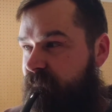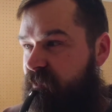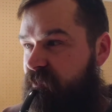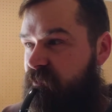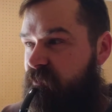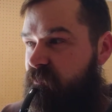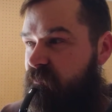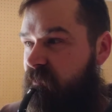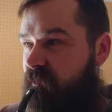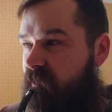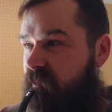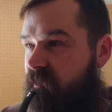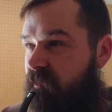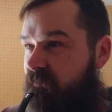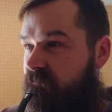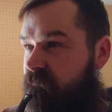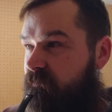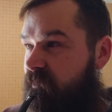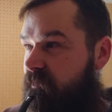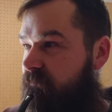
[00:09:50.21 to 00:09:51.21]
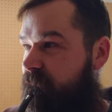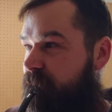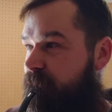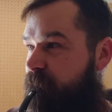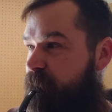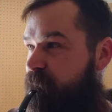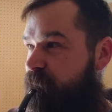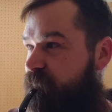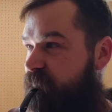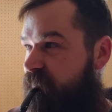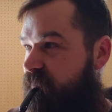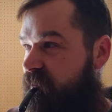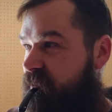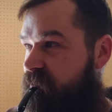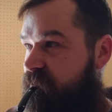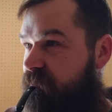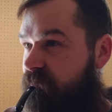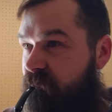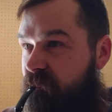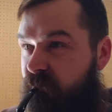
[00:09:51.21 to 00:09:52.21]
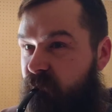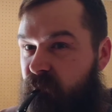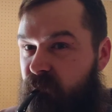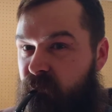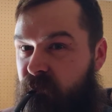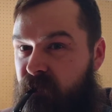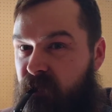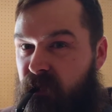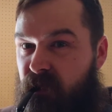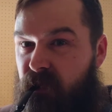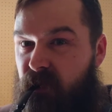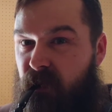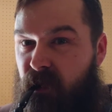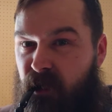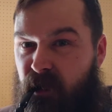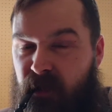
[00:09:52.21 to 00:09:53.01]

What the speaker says: Enjoy life, man. It's the only one we get.